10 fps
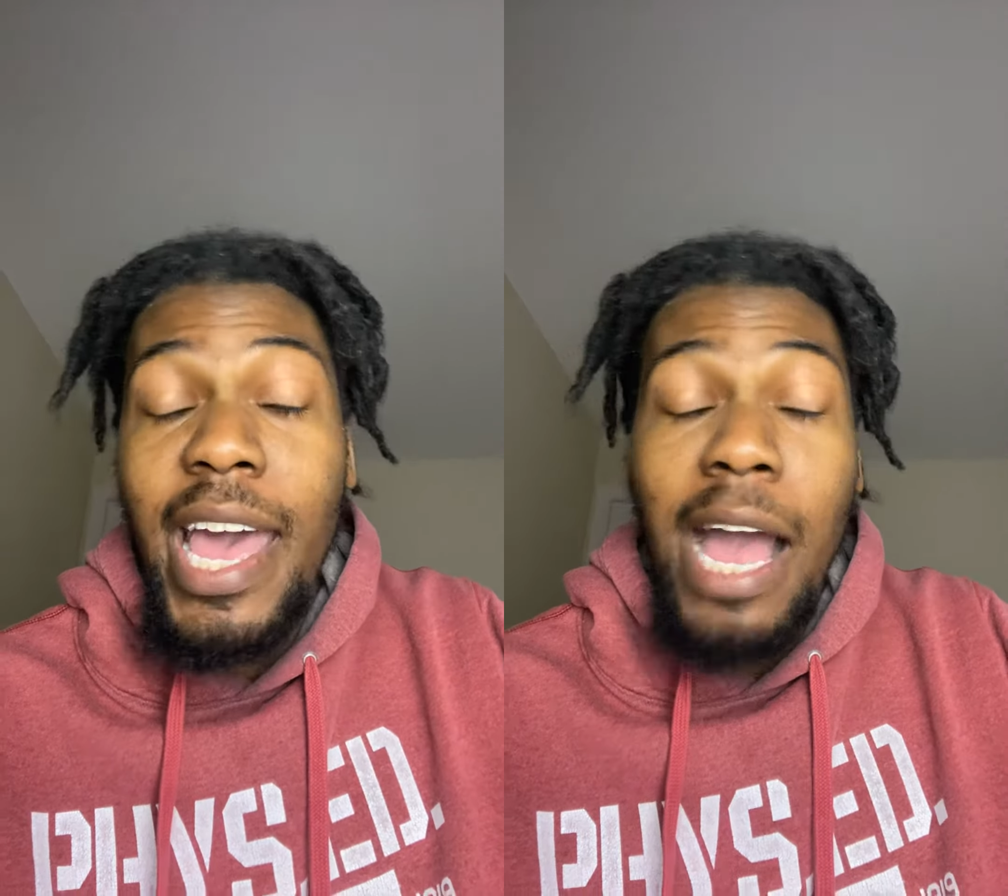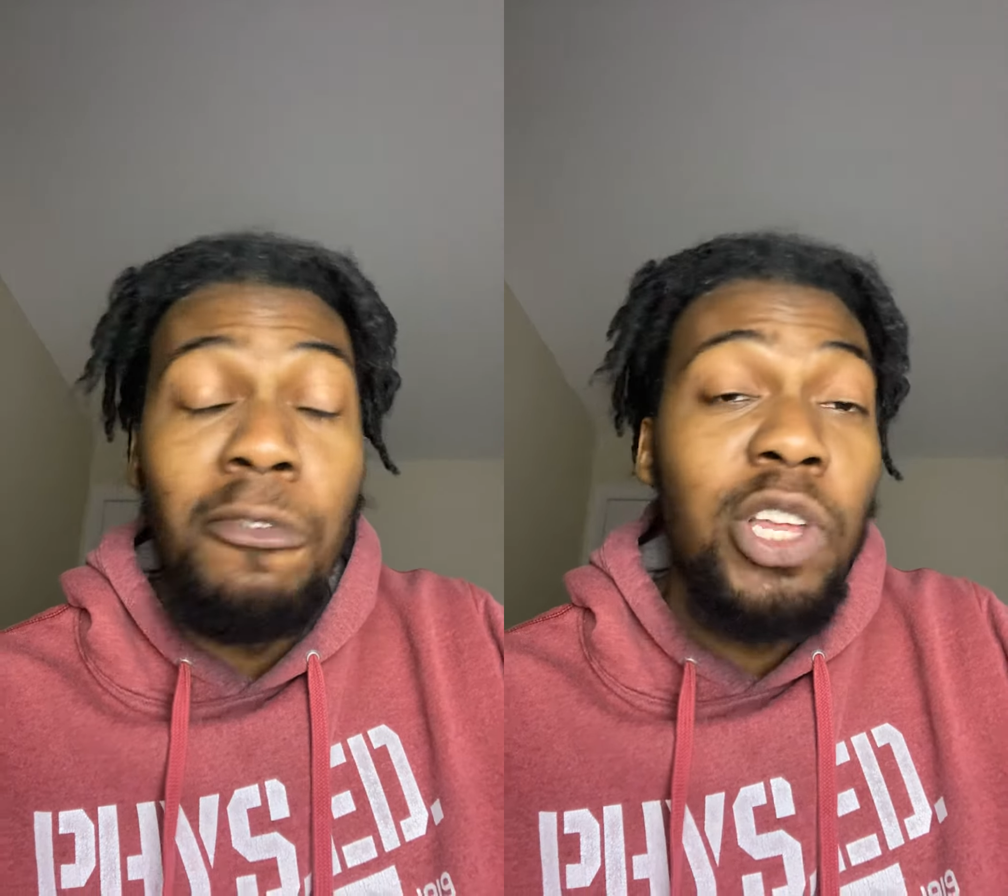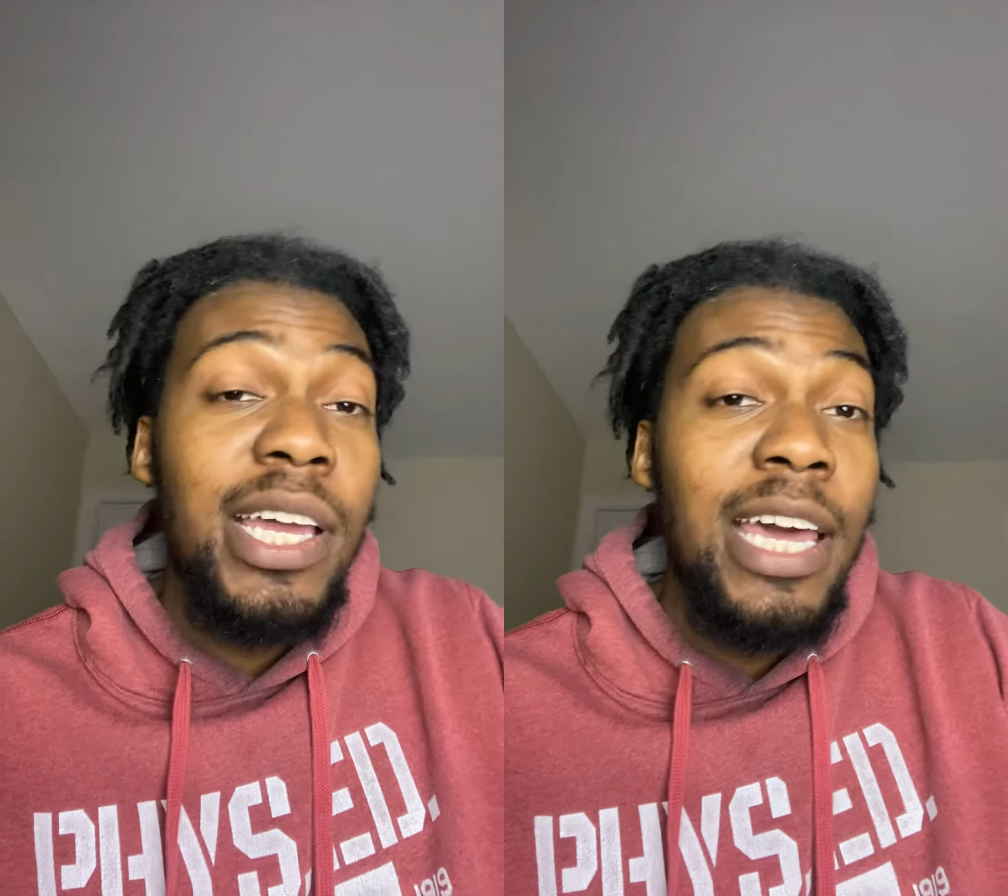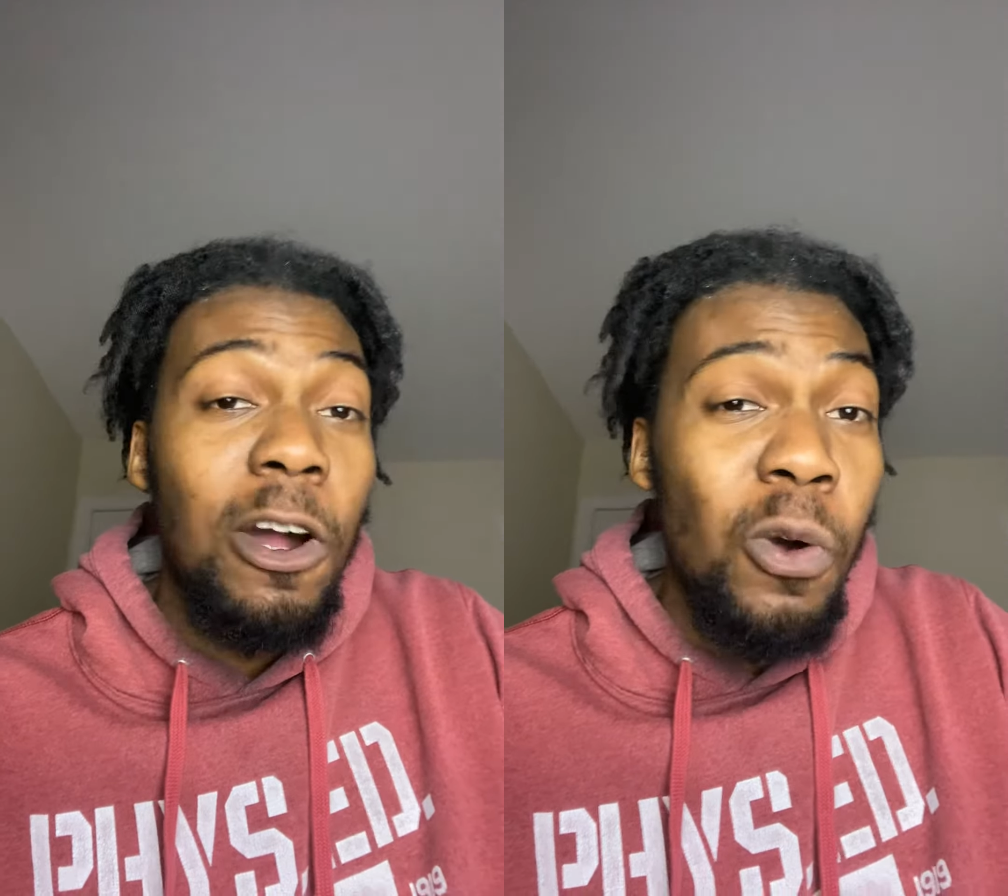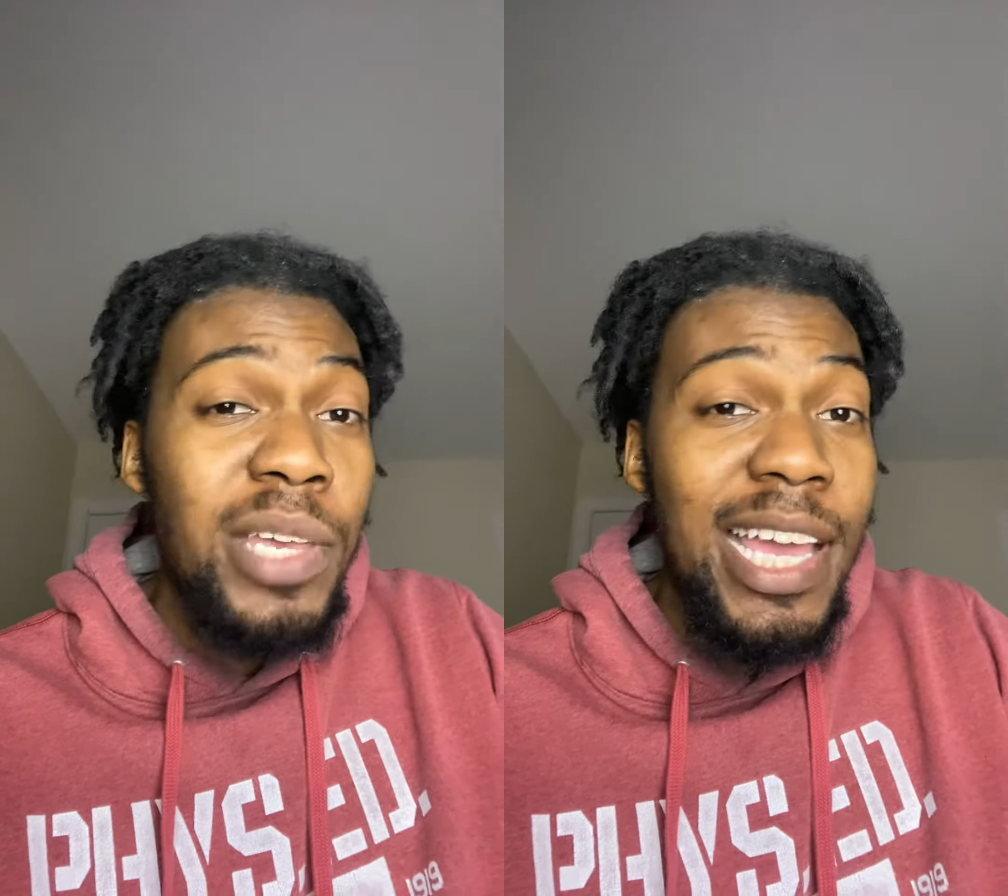And looking at
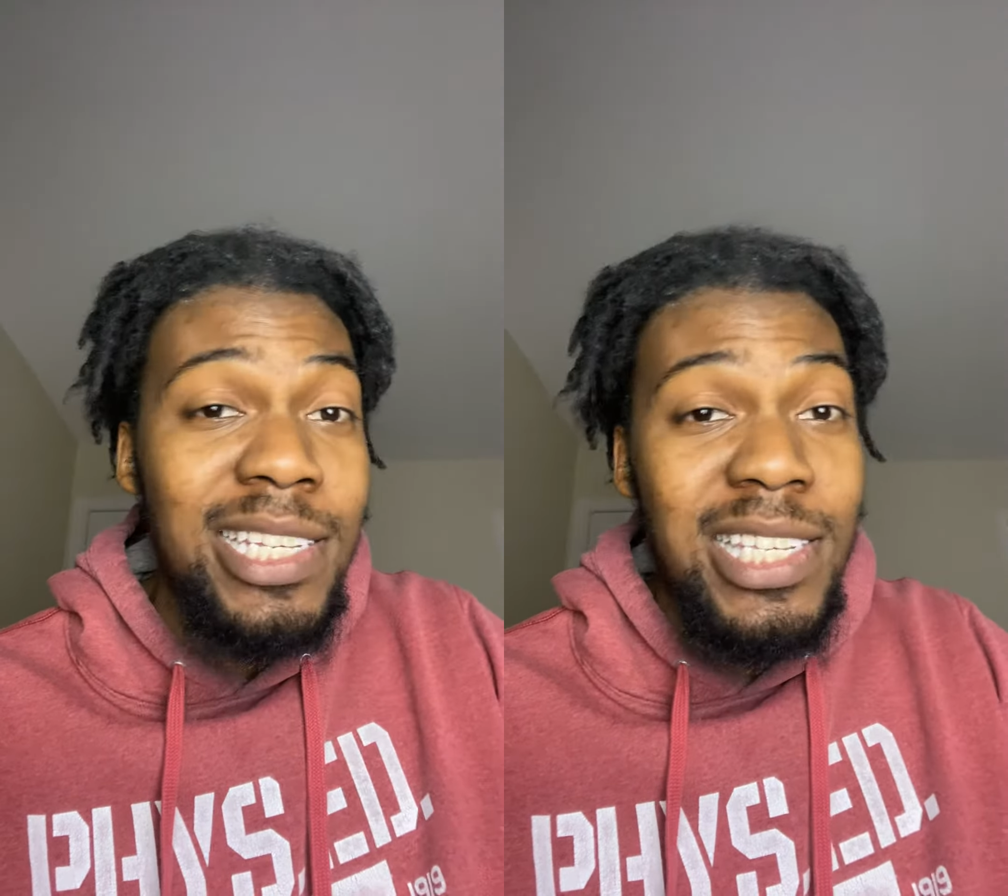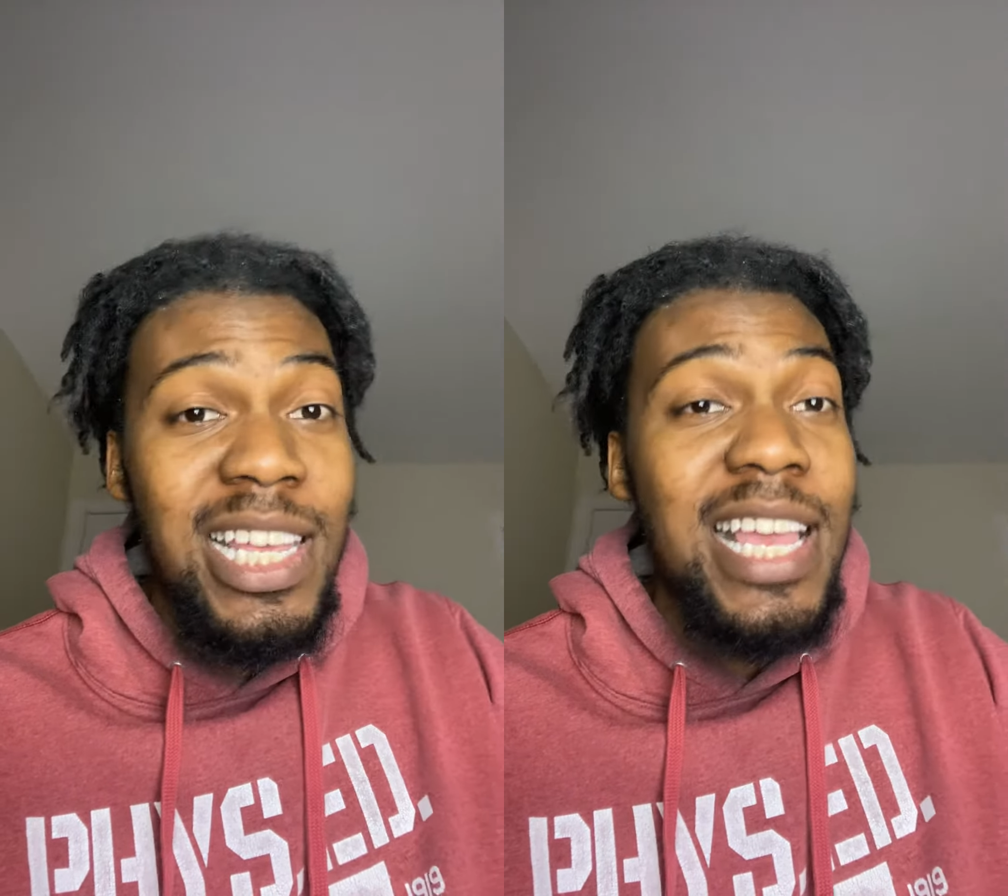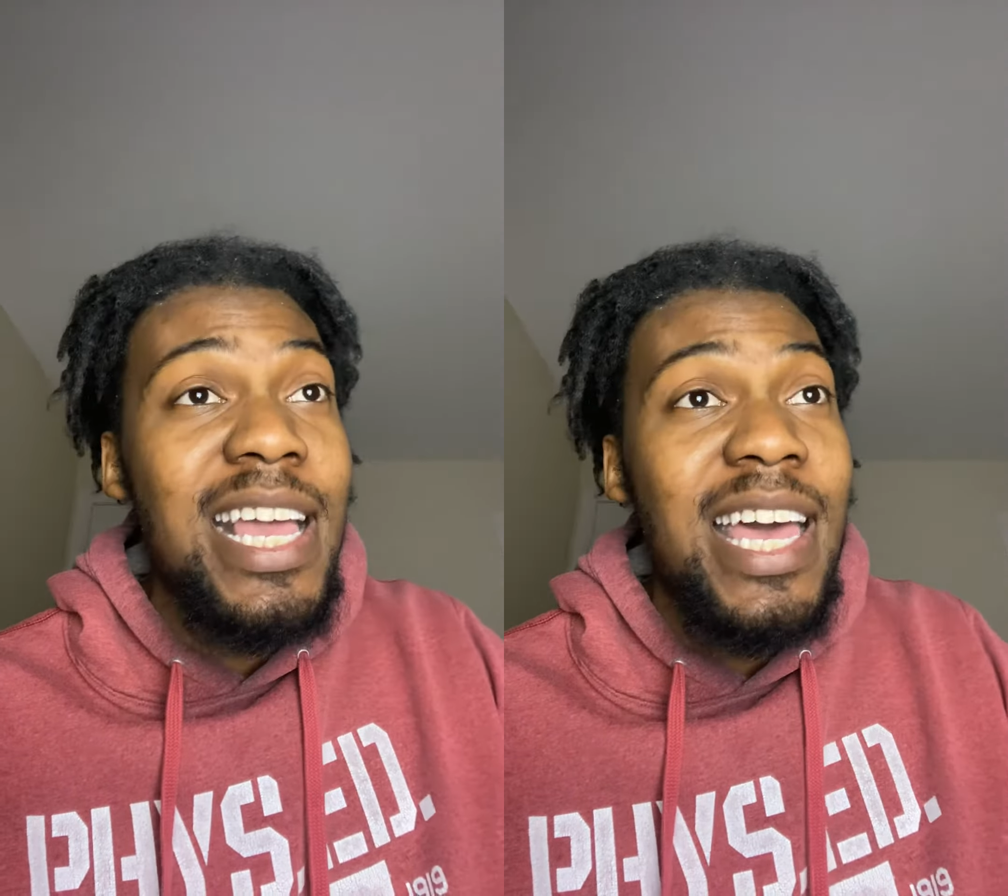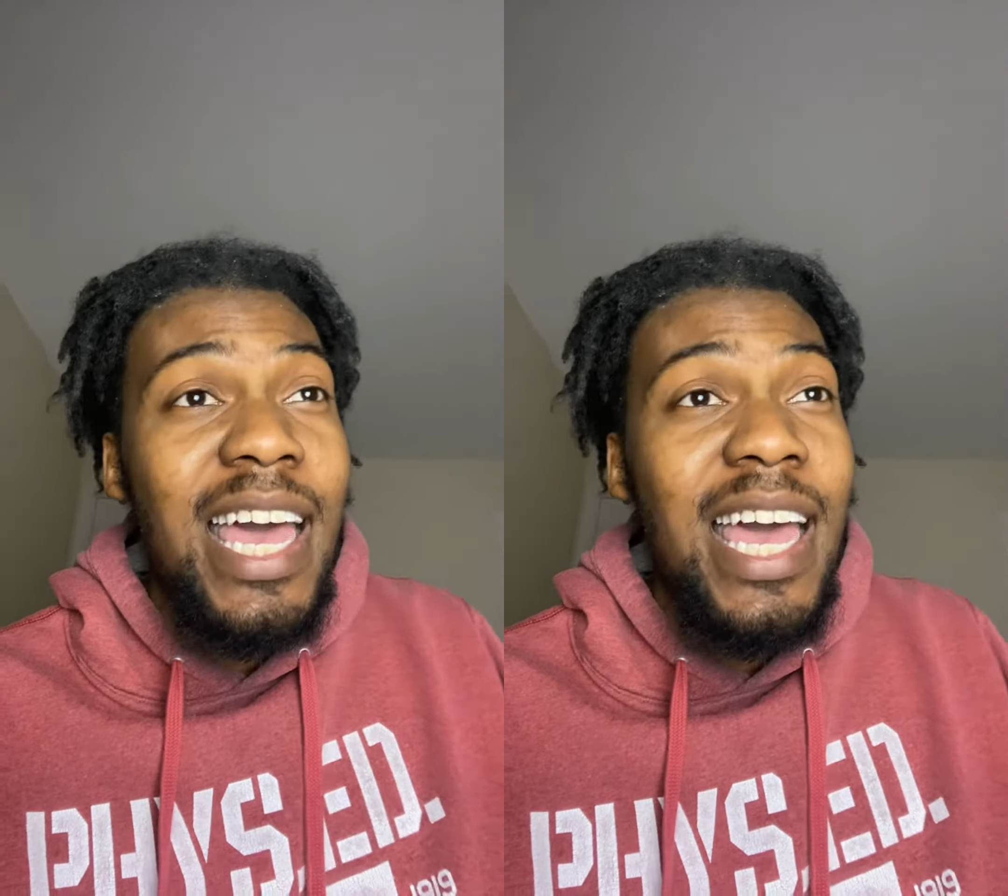OKC,